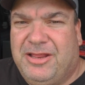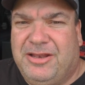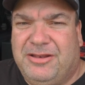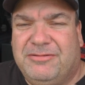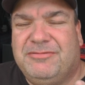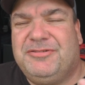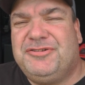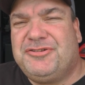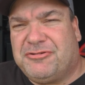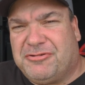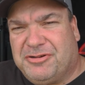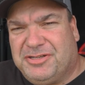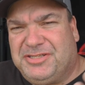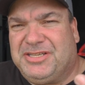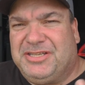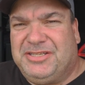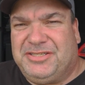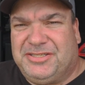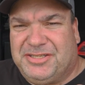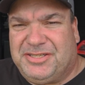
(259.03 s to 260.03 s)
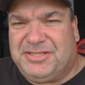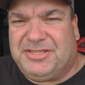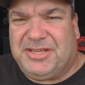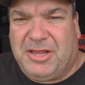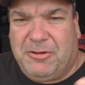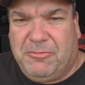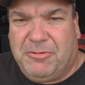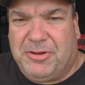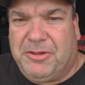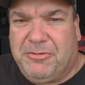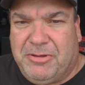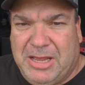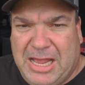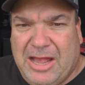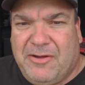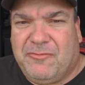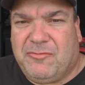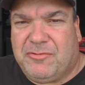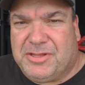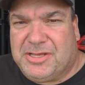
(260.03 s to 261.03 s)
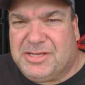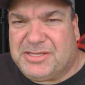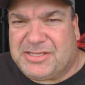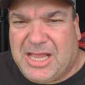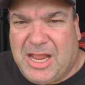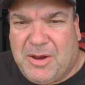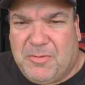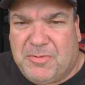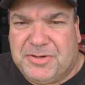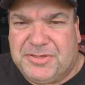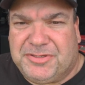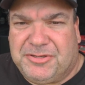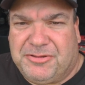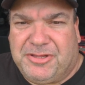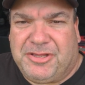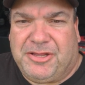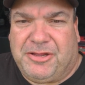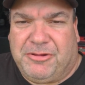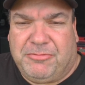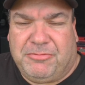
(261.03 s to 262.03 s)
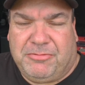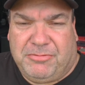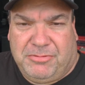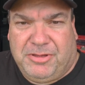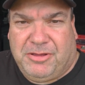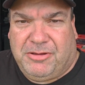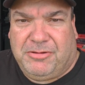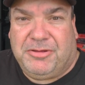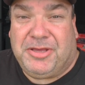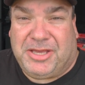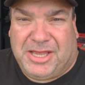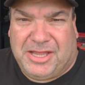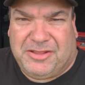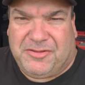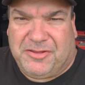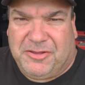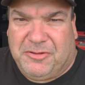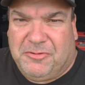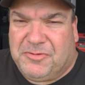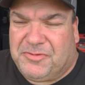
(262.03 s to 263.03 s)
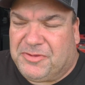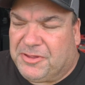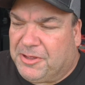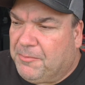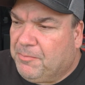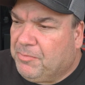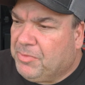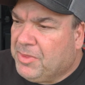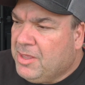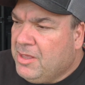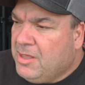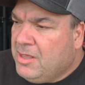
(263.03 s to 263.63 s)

And sure, it's easy to say when you have one of these cameras so that you get to use them.